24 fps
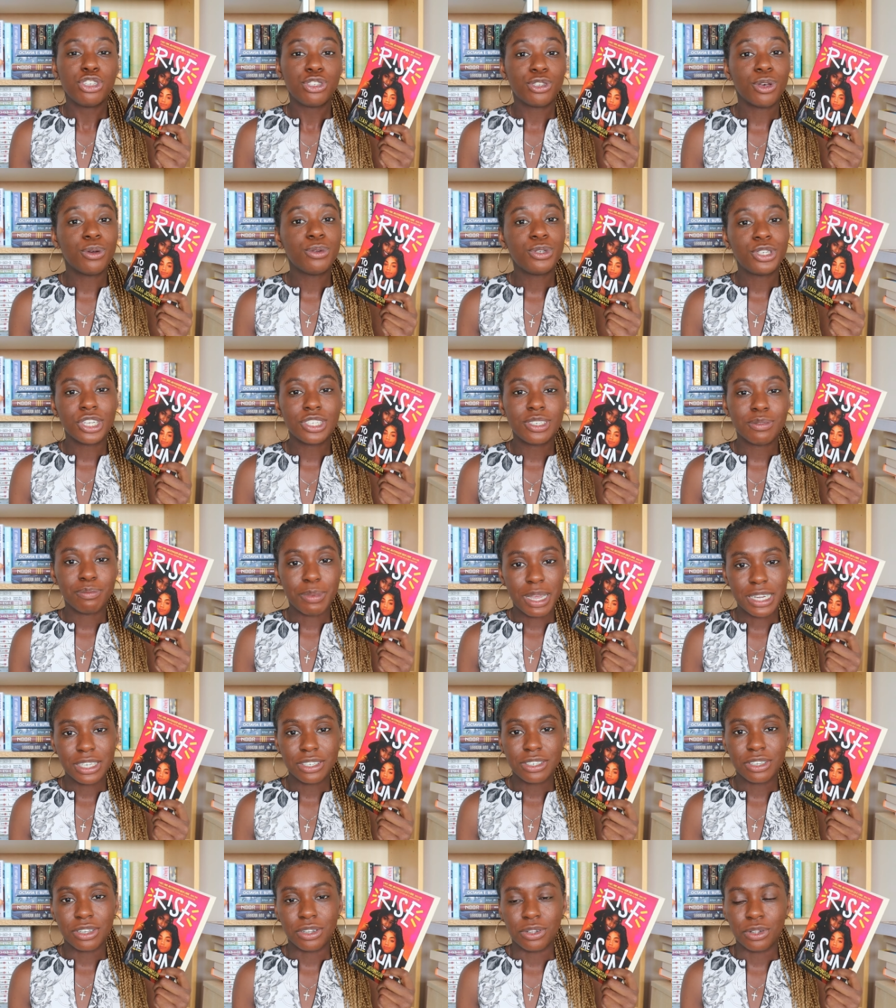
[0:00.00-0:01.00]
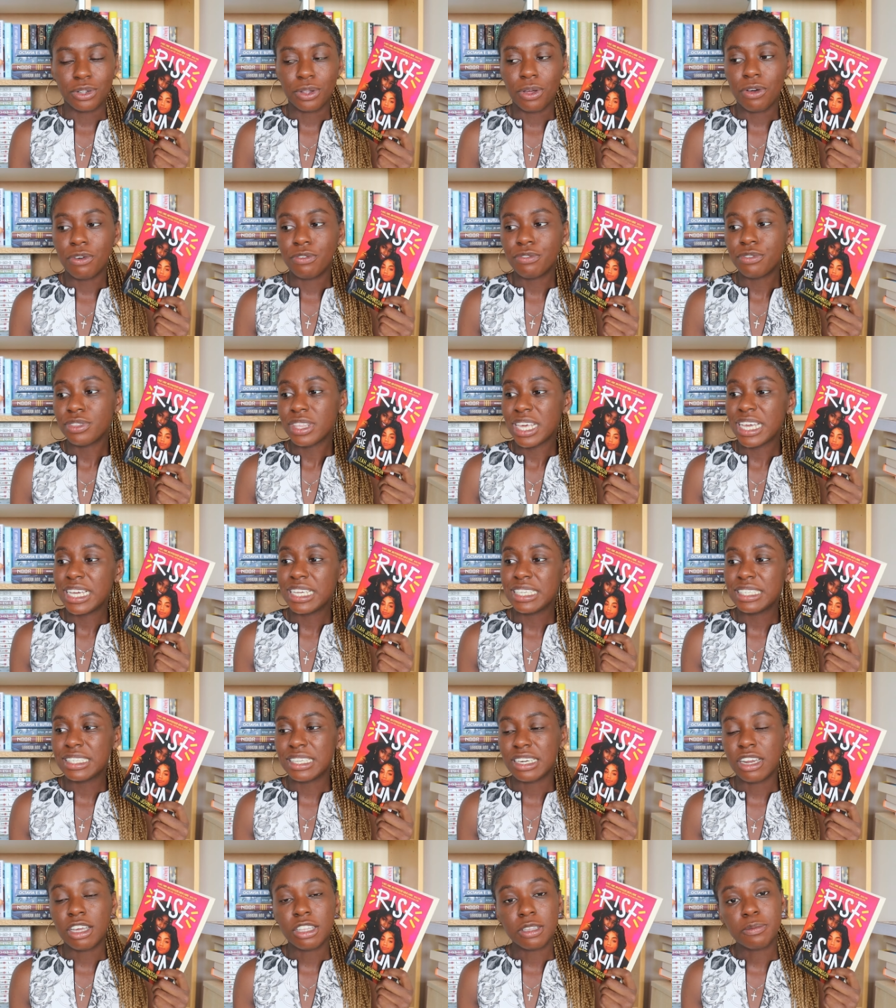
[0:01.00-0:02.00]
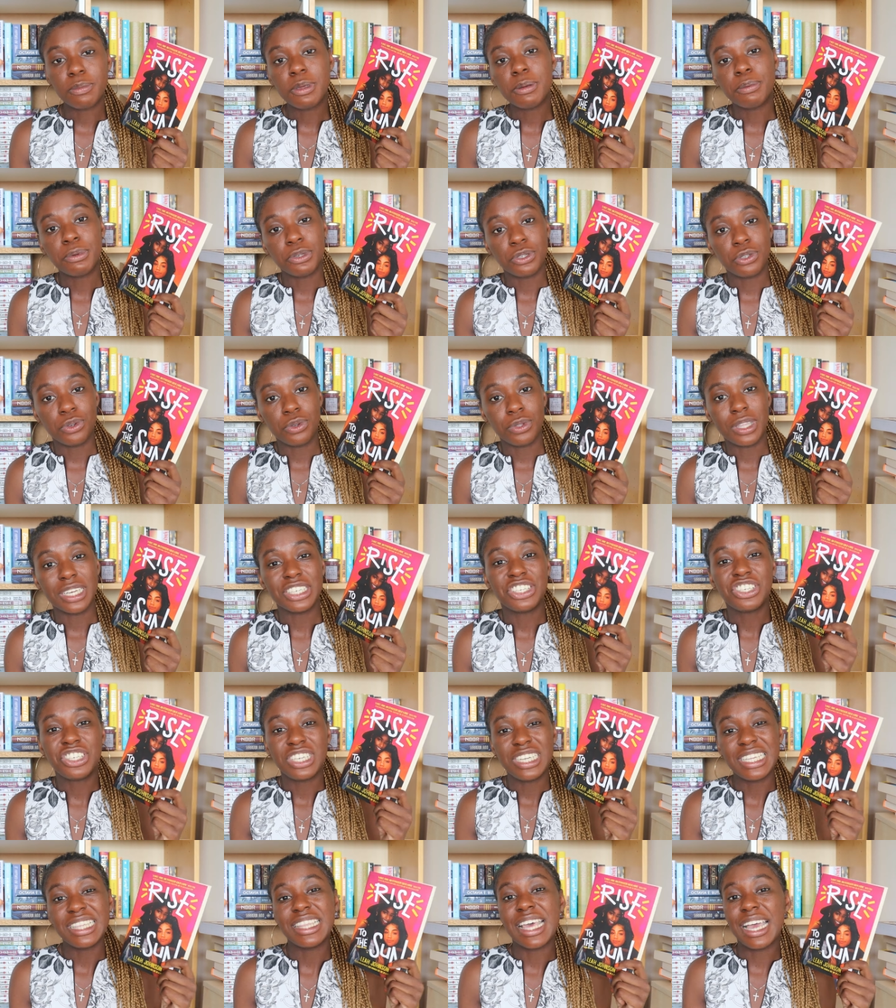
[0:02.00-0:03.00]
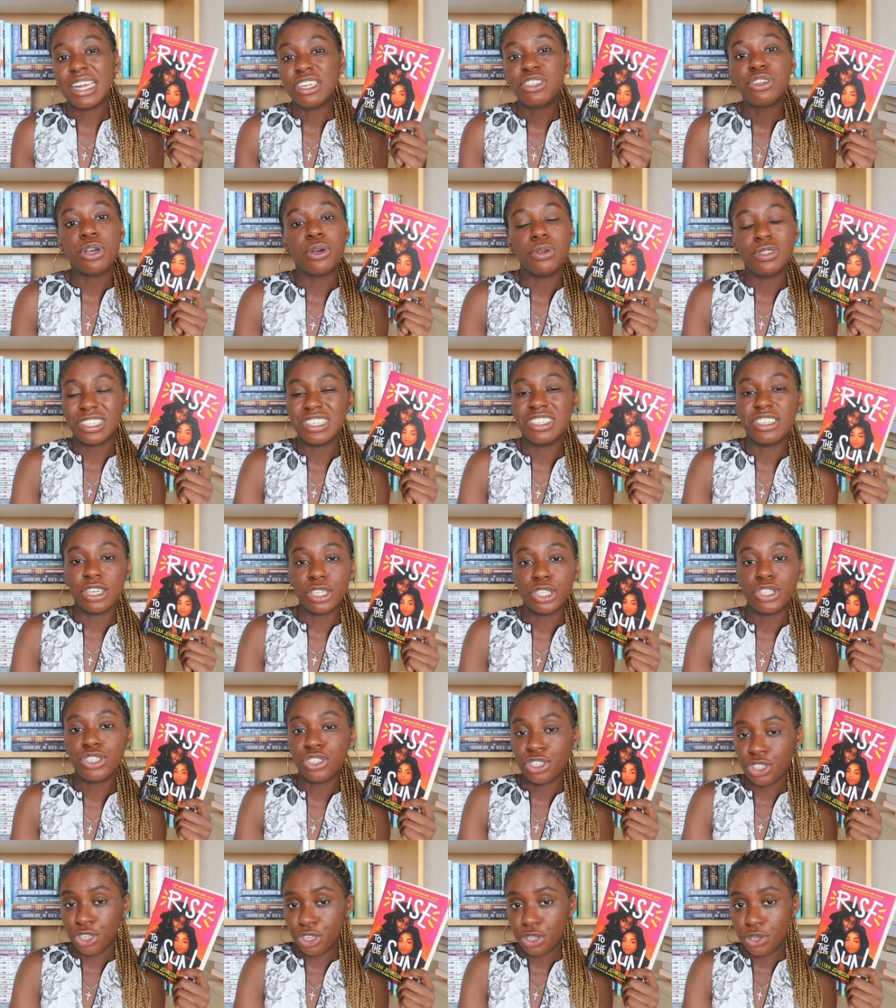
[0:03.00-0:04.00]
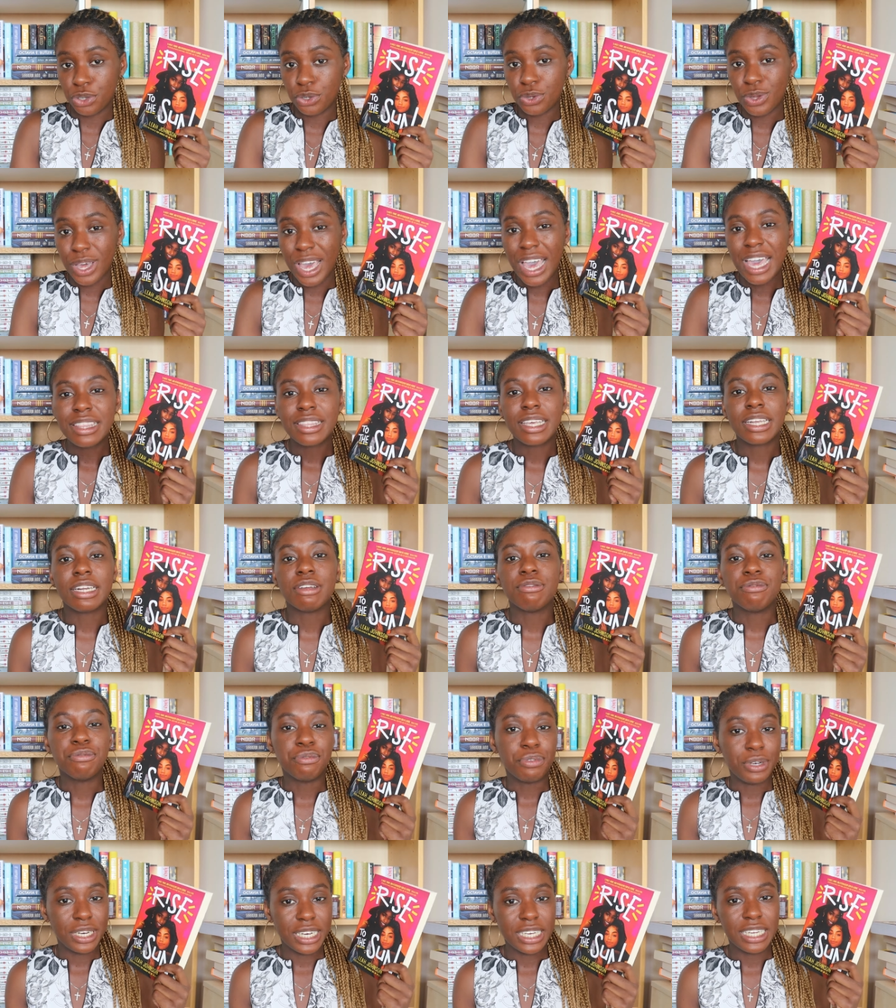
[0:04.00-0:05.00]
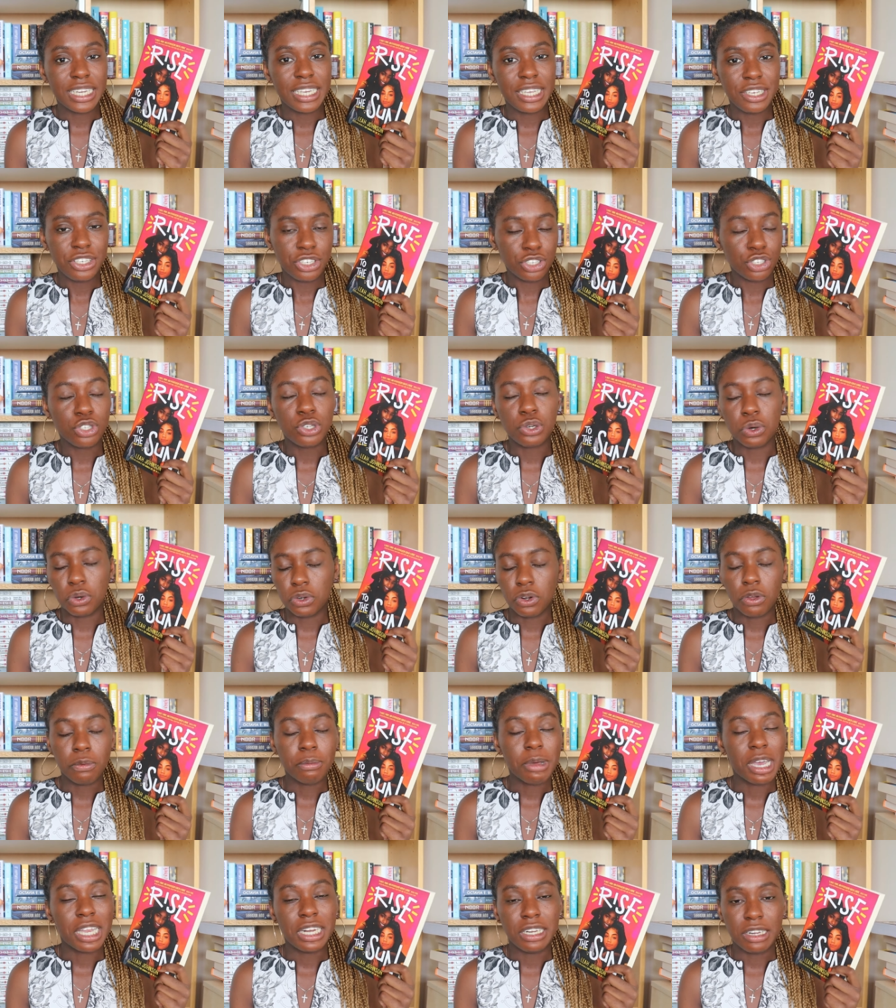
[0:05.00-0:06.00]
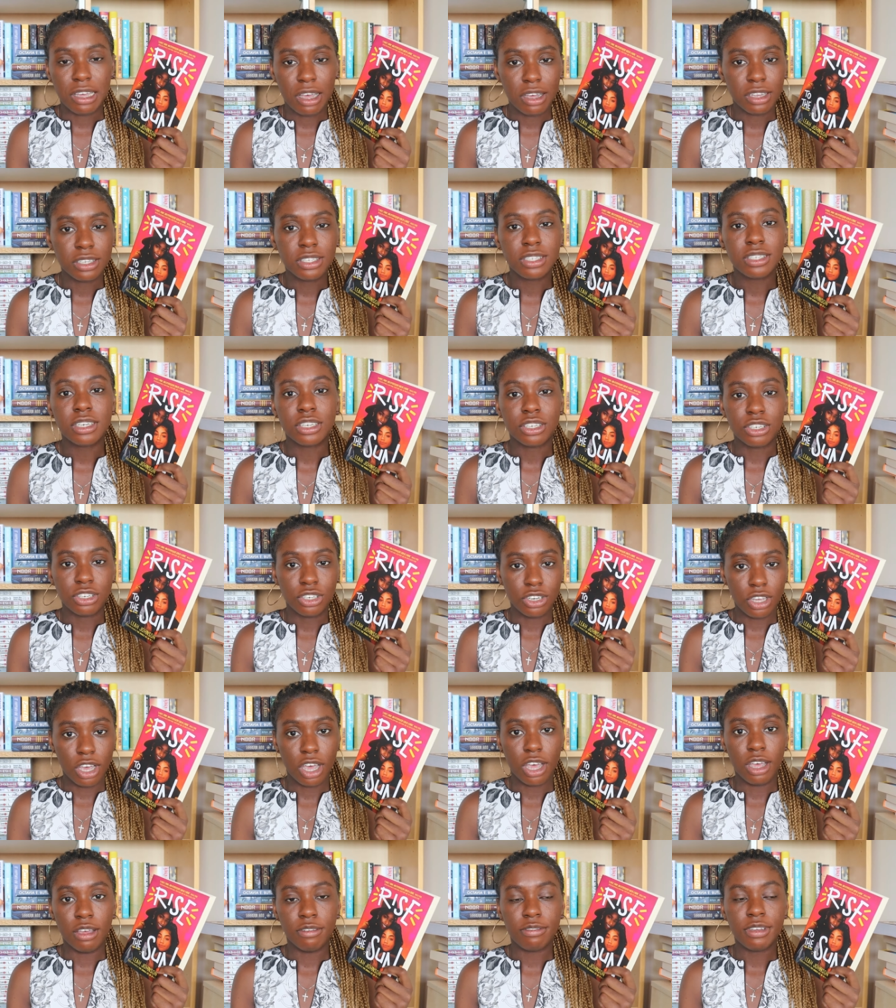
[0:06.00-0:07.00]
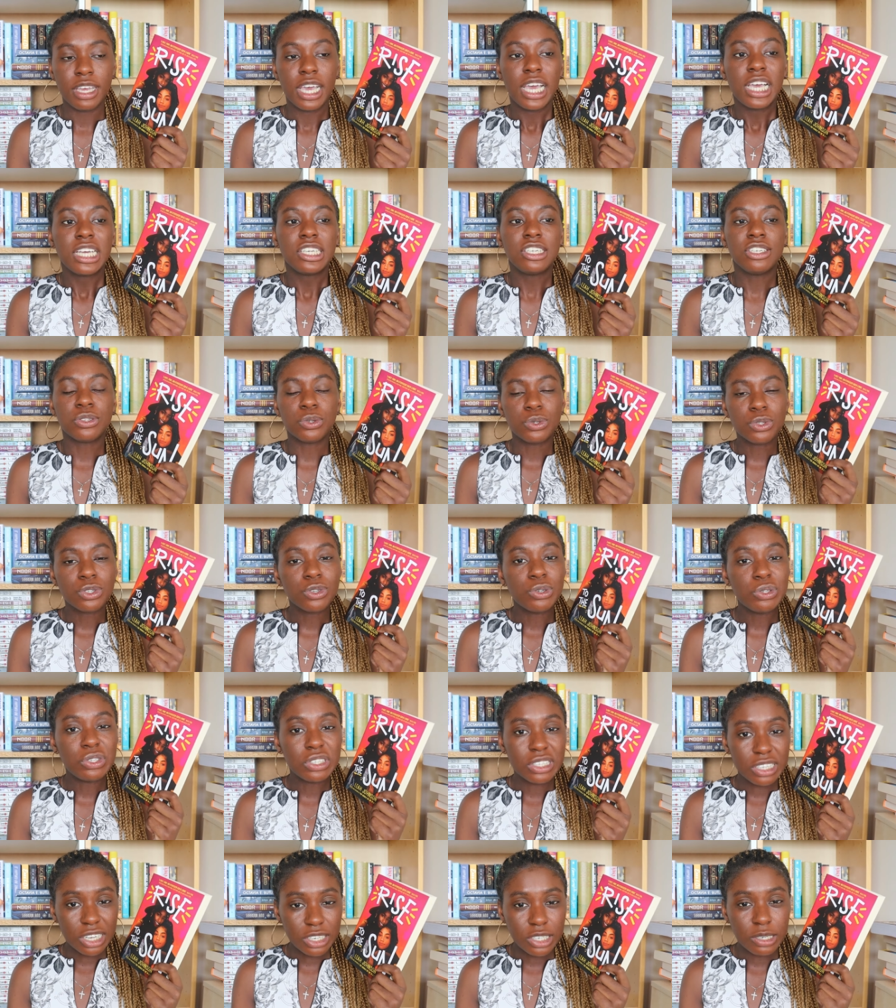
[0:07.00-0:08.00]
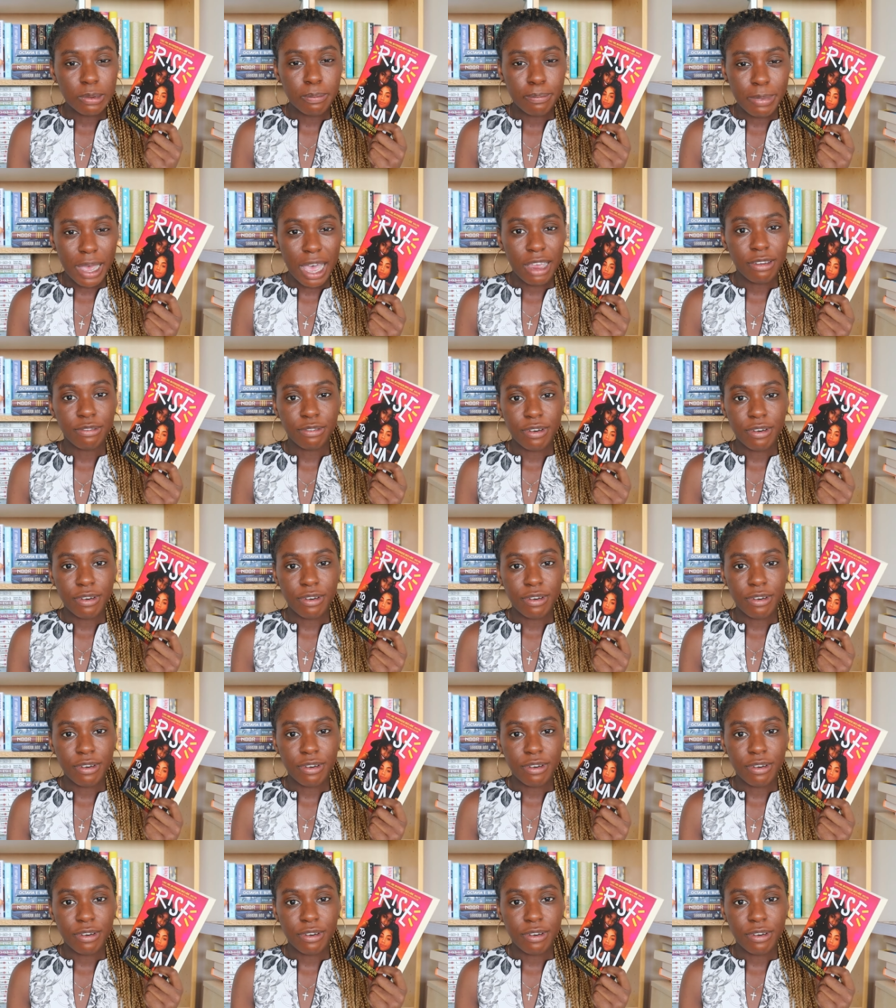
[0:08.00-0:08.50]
so judgmental of things that other people do that she then goes and does too, that it really just got on my last nerve. She's also such a bad